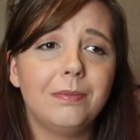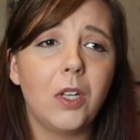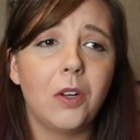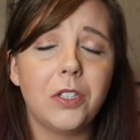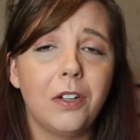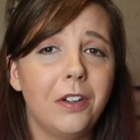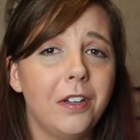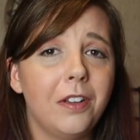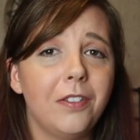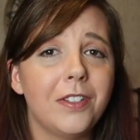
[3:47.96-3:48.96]

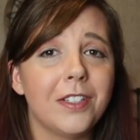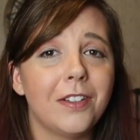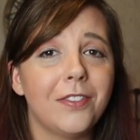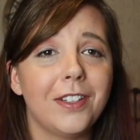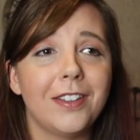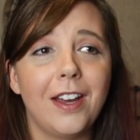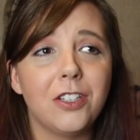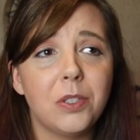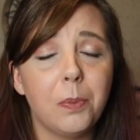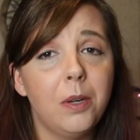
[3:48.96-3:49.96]
alternative and stuff like that.
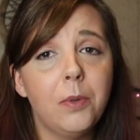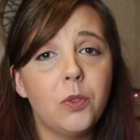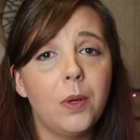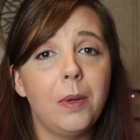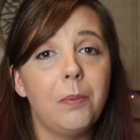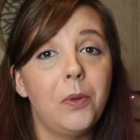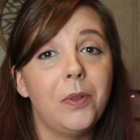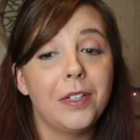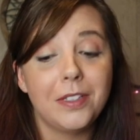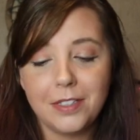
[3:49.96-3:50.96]
Just pretty much what my
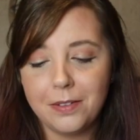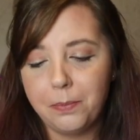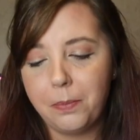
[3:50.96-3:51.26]
mood is.